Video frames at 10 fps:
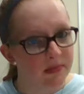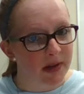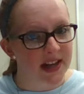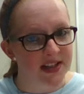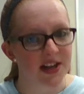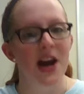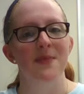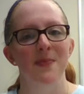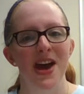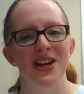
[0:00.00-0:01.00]
hence the
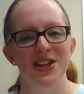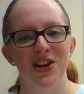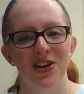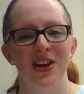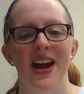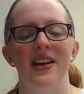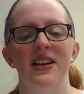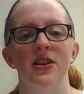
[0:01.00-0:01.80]
name managerial accounting.